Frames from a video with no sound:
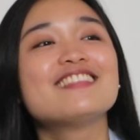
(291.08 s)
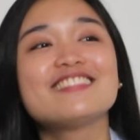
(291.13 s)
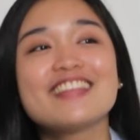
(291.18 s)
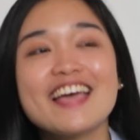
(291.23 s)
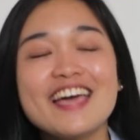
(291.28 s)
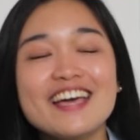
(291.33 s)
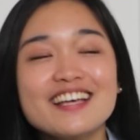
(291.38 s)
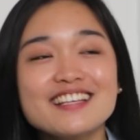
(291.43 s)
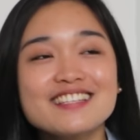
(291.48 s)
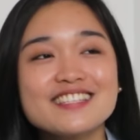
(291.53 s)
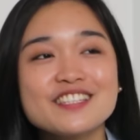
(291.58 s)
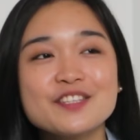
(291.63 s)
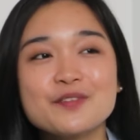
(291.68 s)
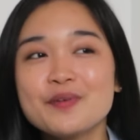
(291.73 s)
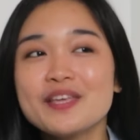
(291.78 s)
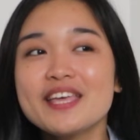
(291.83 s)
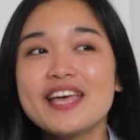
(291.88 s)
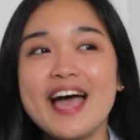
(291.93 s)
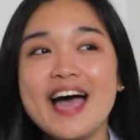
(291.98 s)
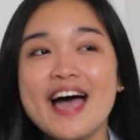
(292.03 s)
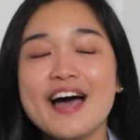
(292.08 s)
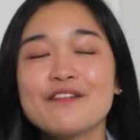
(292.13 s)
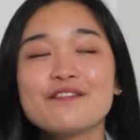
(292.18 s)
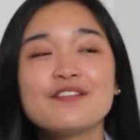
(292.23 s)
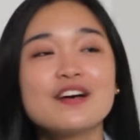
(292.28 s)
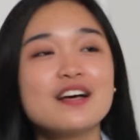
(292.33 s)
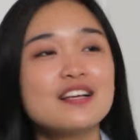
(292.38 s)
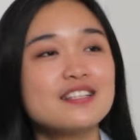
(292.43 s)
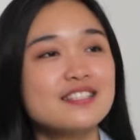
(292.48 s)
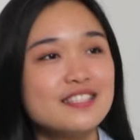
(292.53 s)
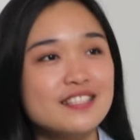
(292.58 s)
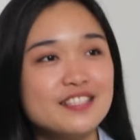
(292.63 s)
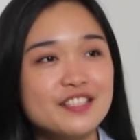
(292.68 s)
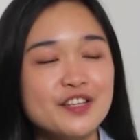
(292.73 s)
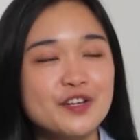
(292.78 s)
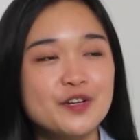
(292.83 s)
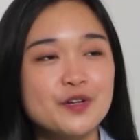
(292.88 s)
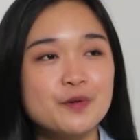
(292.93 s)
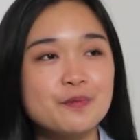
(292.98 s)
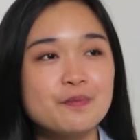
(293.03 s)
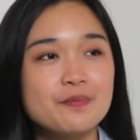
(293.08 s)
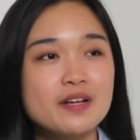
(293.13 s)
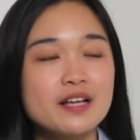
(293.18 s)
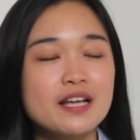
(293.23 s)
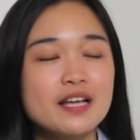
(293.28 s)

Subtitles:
Next, we have Study Group.